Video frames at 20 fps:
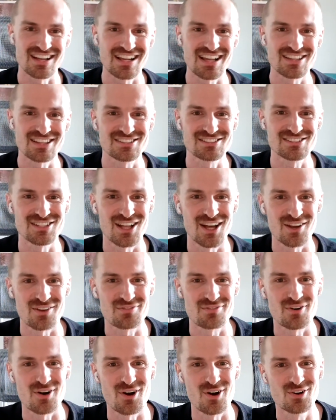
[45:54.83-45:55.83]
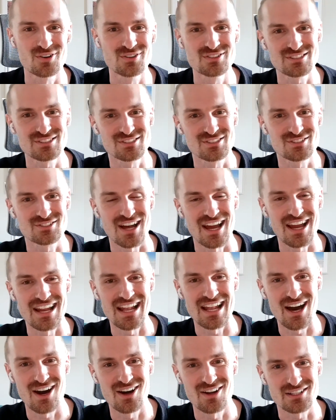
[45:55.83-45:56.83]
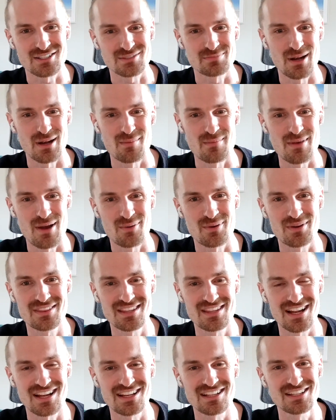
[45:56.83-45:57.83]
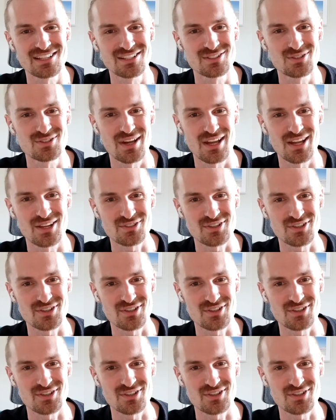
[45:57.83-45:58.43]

Solana phone just to try it out, experiment with it. I need a new Android